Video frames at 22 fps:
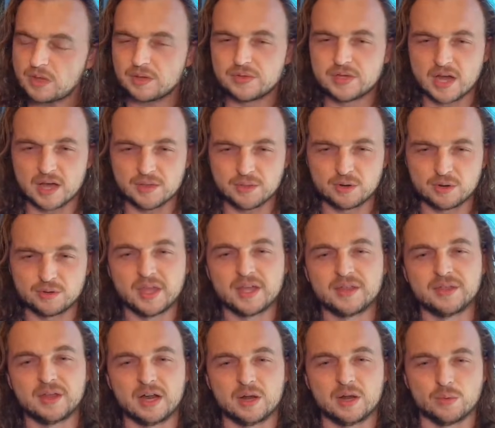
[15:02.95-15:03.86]
The other
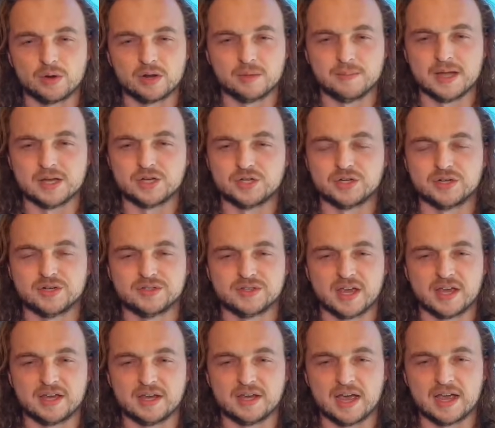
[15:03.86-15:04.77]
thing that I want to mention is
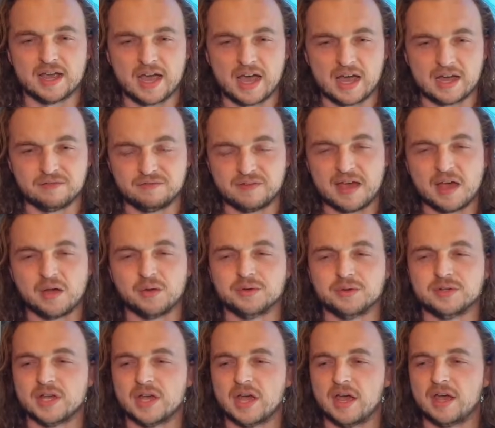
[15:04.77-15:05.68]
I, I, I
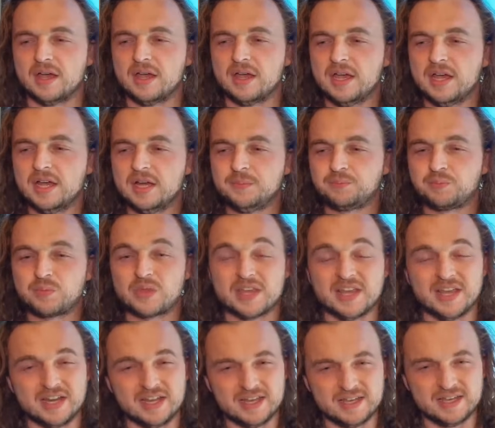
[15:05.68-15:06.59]
found uh,
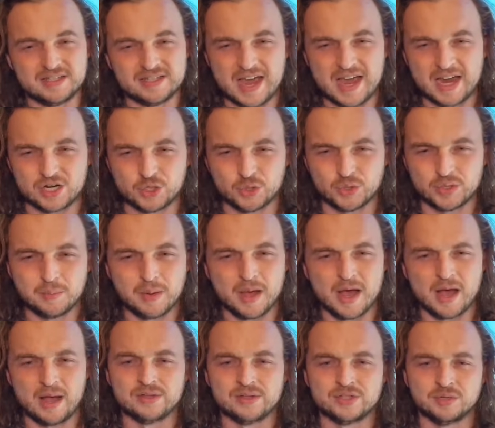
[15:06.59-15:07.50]
it is actually
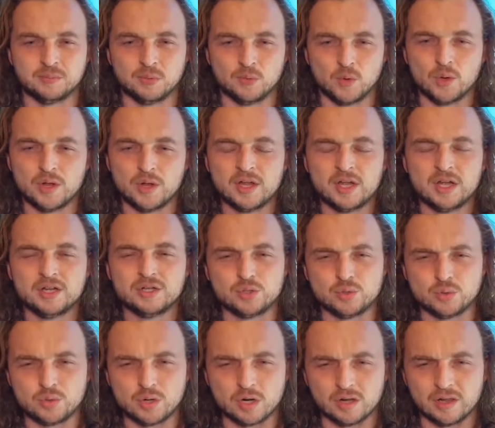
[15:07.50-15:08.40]
possible
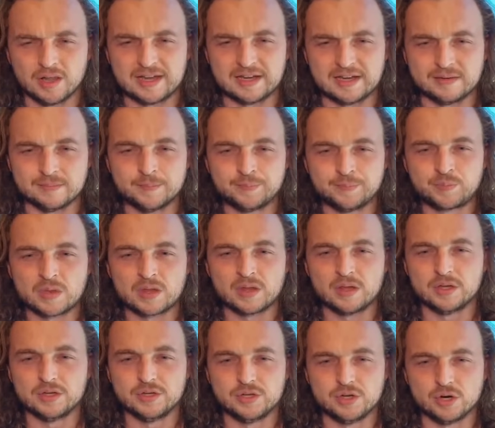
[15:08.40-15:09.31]
to claim
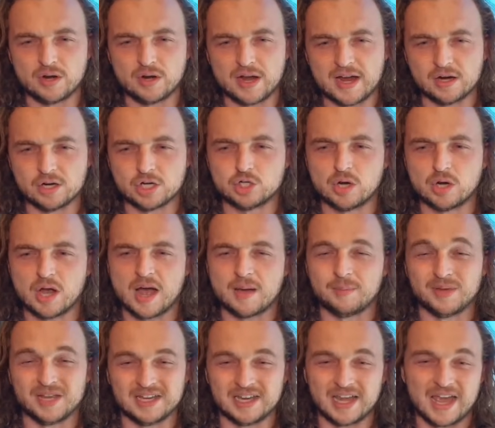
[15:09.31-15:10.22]
your
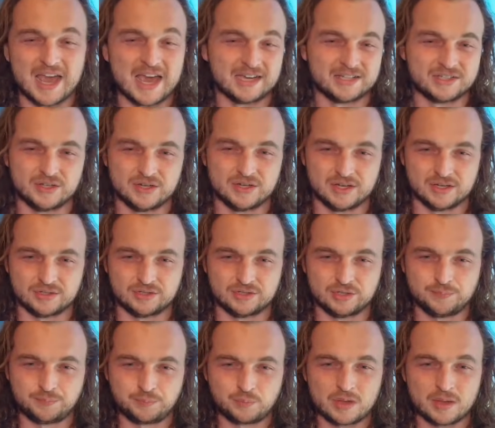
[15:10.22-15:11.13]
airdrop in
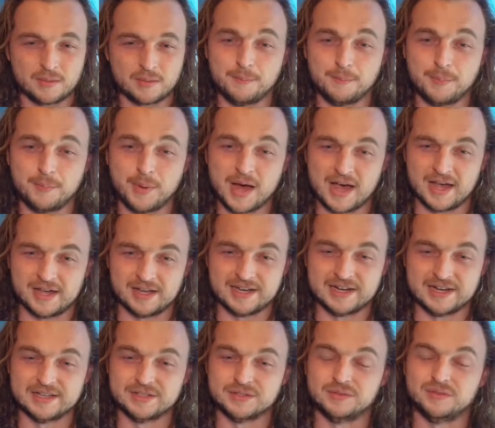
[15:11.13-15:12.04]
Exodus, but
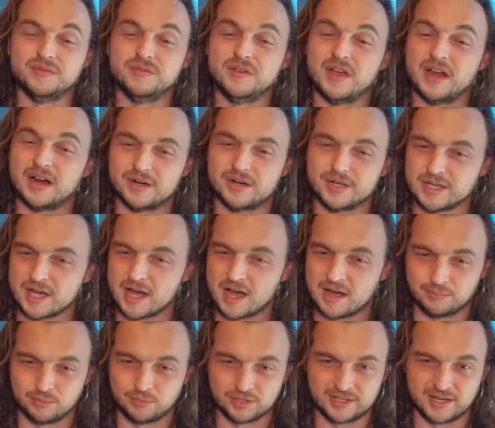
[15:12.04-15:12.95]
it is very
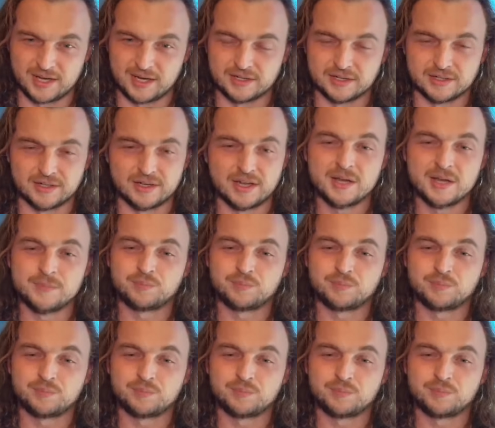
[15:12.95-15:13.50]
complicated.